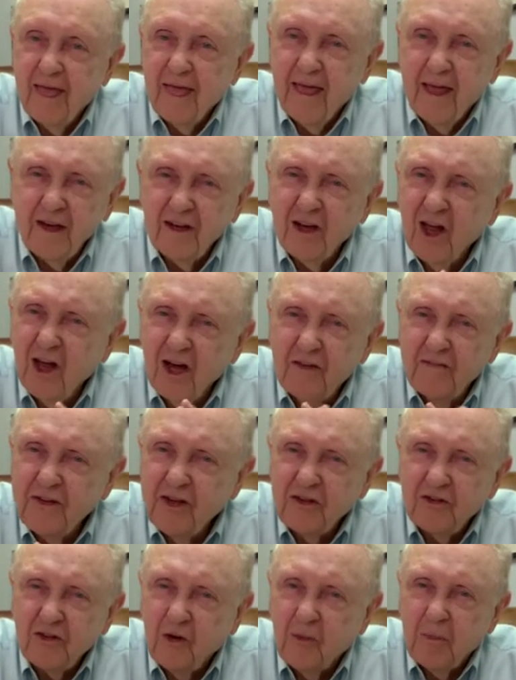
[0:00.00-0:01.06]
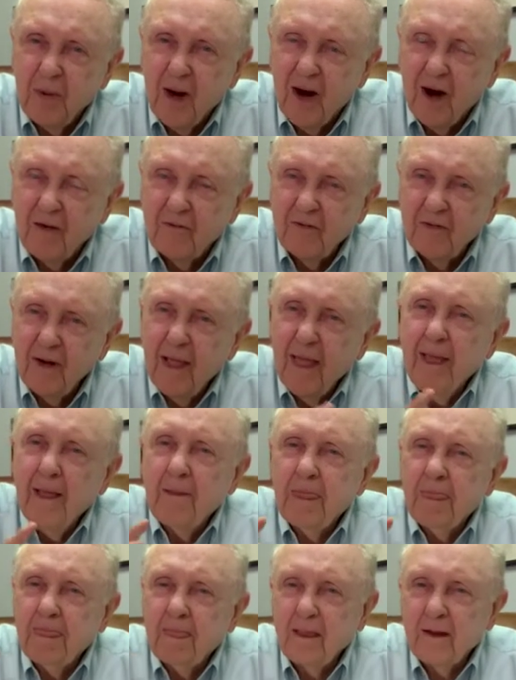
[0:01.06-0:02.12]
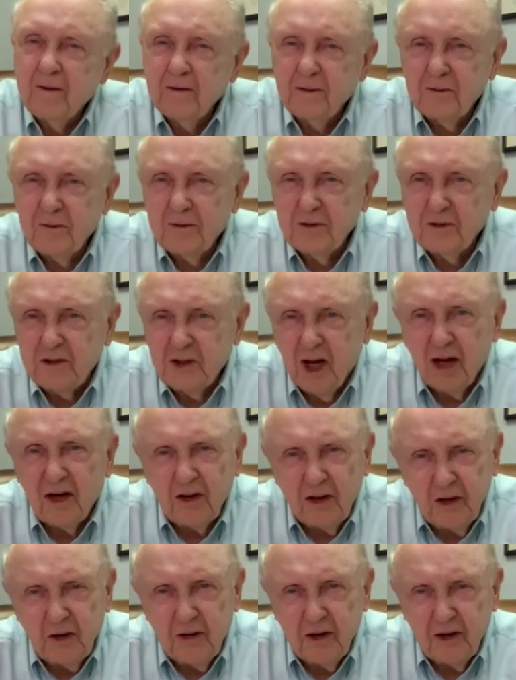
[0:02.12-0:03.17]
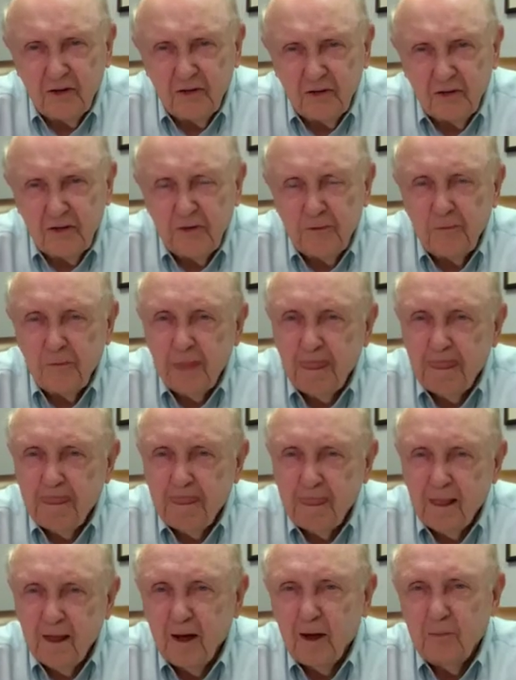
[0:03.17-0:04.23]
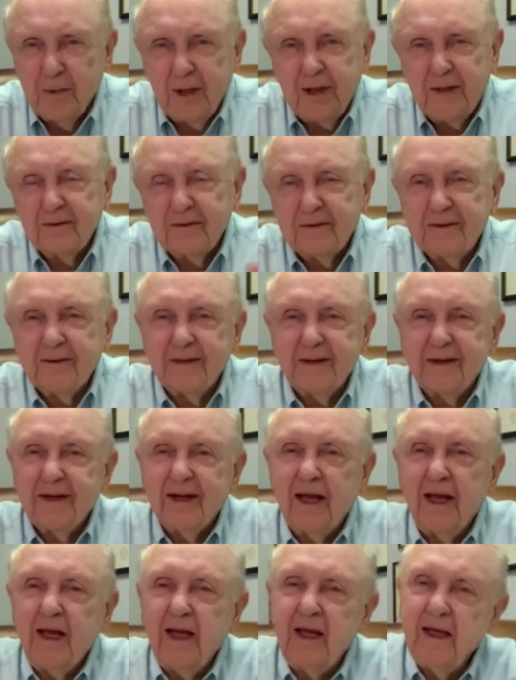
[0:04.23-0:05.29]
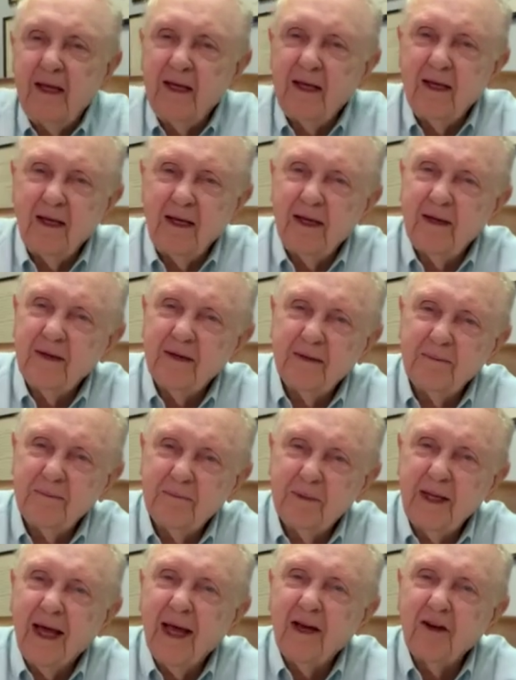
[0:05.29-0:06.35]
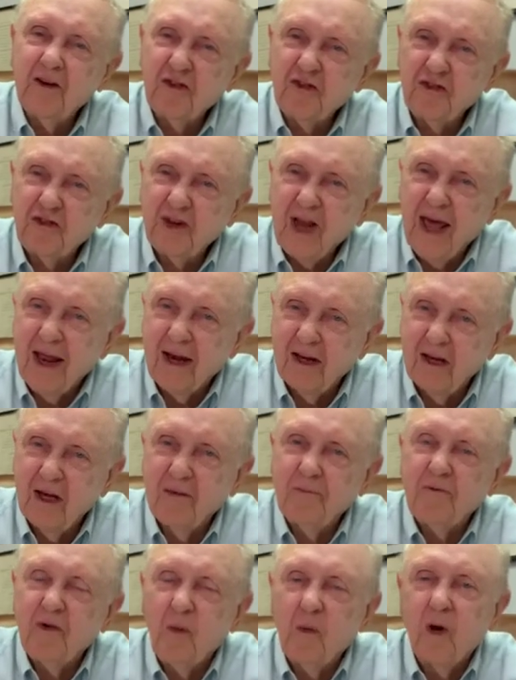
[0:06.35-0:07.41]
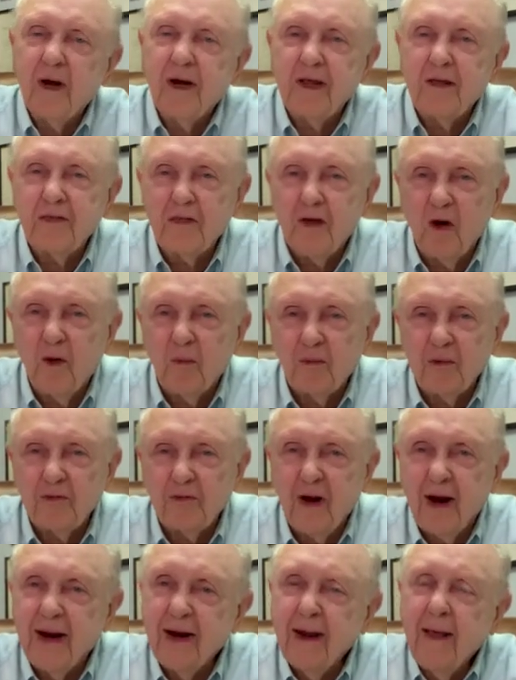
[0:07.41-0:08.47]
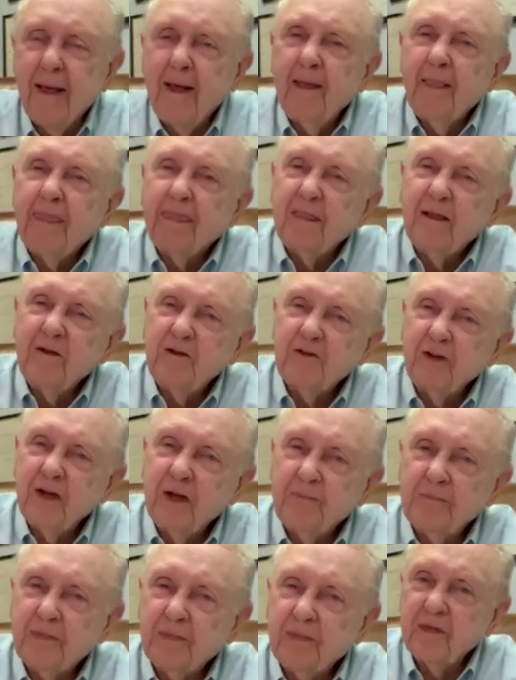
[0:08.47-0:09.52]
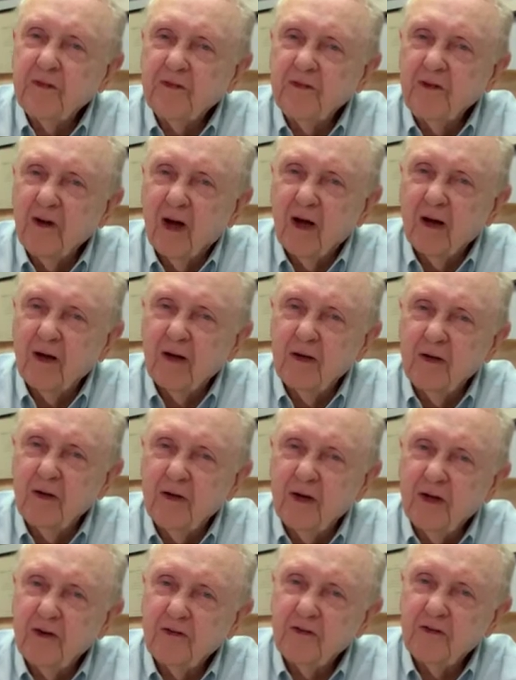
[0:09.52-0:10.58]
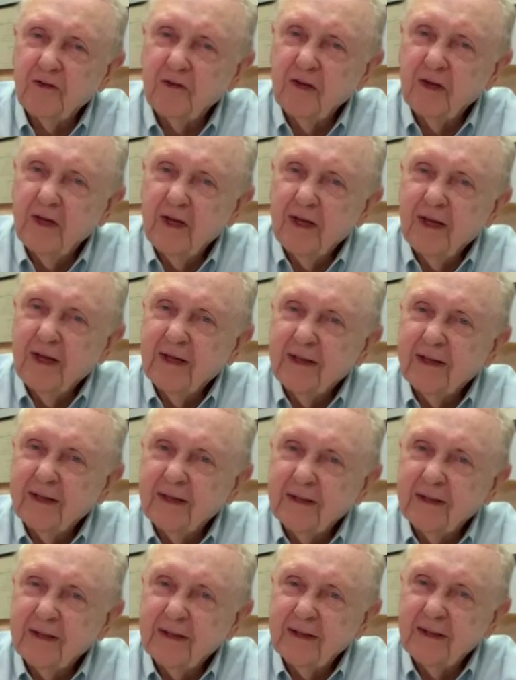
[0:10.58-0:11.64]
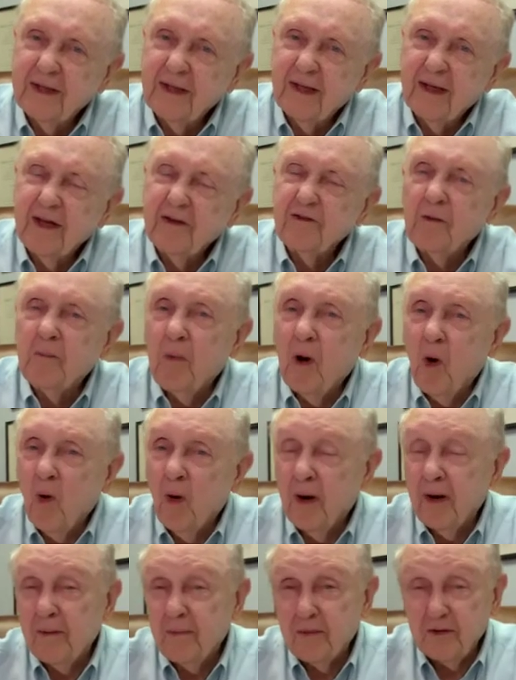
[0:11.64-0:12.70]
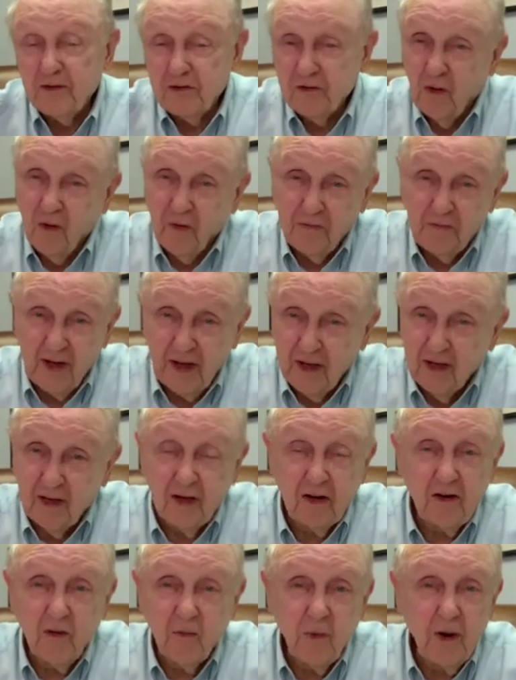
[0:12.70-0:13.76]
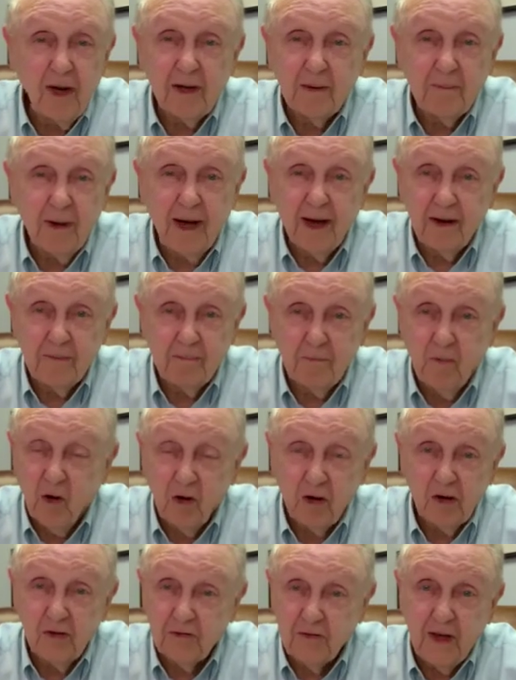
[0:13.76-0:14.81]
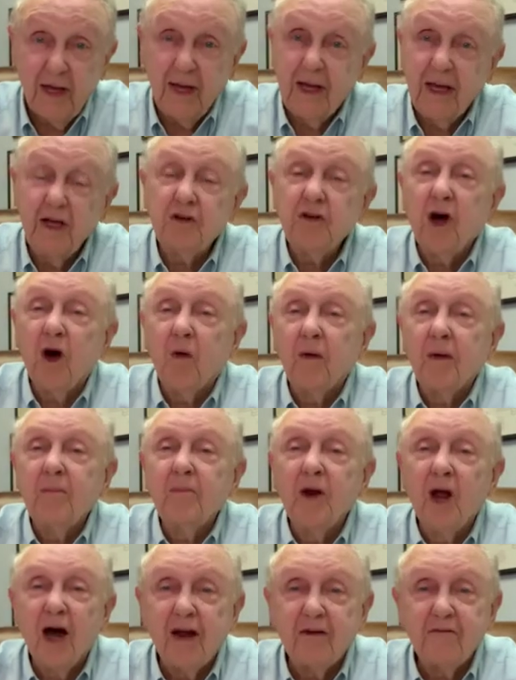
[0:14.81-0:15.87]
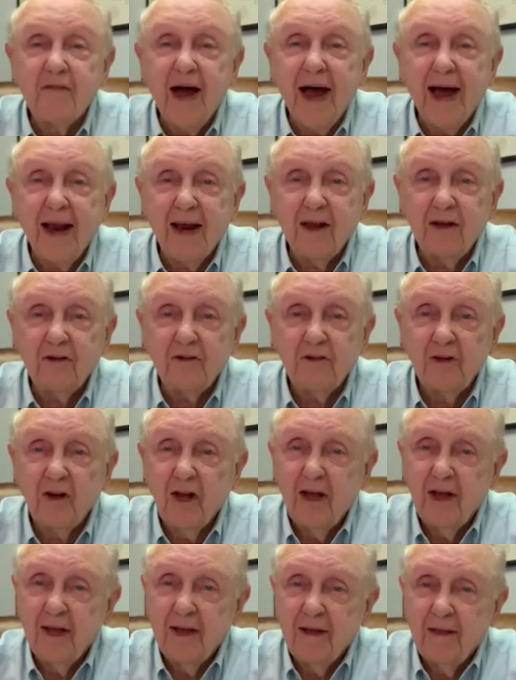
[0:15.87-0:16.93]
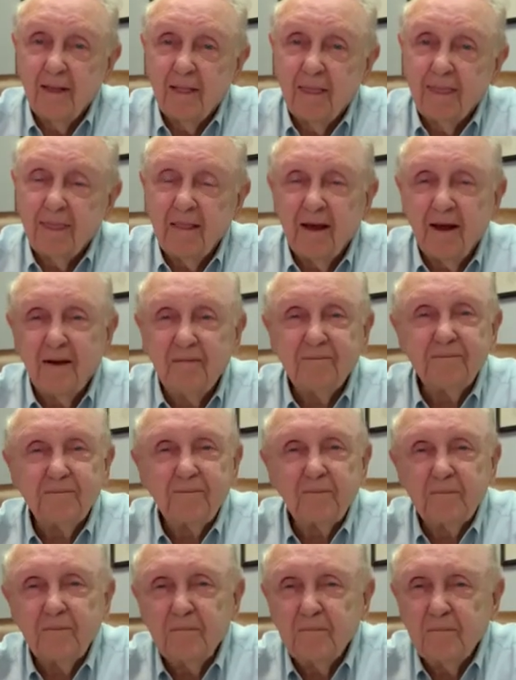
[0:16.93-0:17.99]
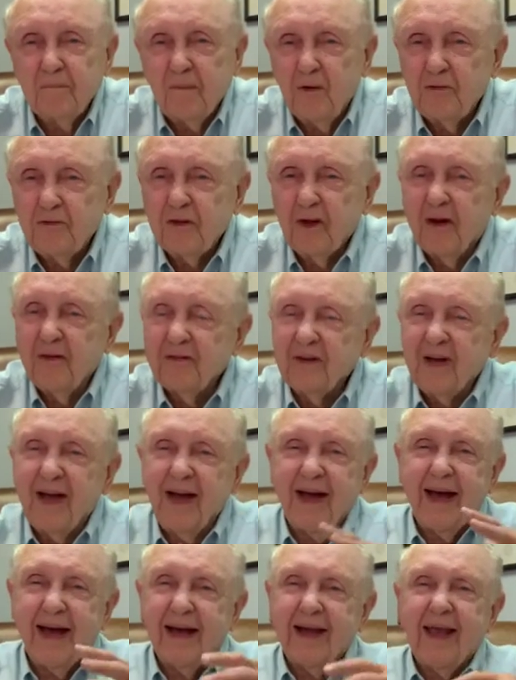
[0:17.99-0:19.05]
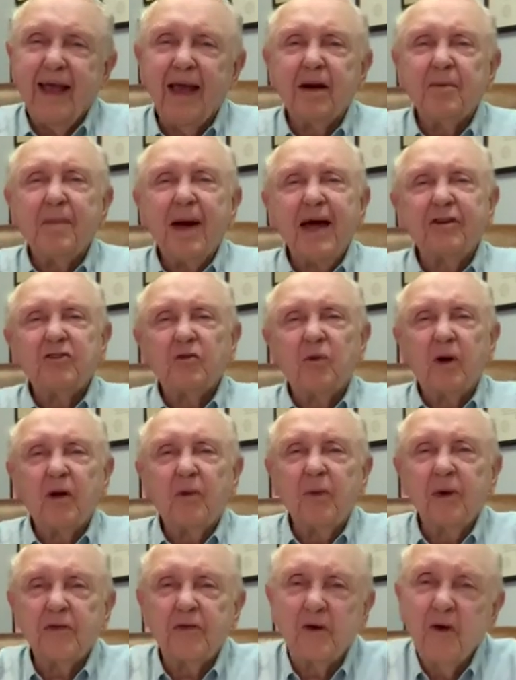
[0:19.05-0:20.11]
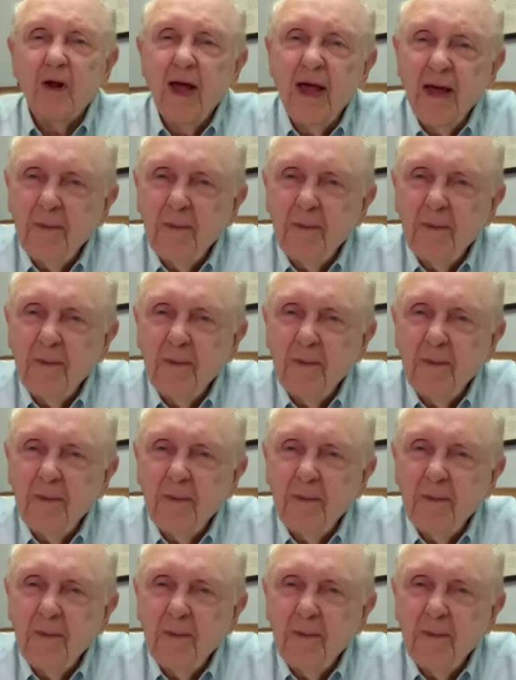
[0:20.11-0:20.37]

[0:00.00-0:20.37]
And love is so powerful. John Lewis, I mean, he began to stand up for what he thought was right. You see, John Lewis, as a boy, was sort of taken under the wing by Martin Luther King. He taught him nonviolence. Now, most of us, I can't imagine what he went through.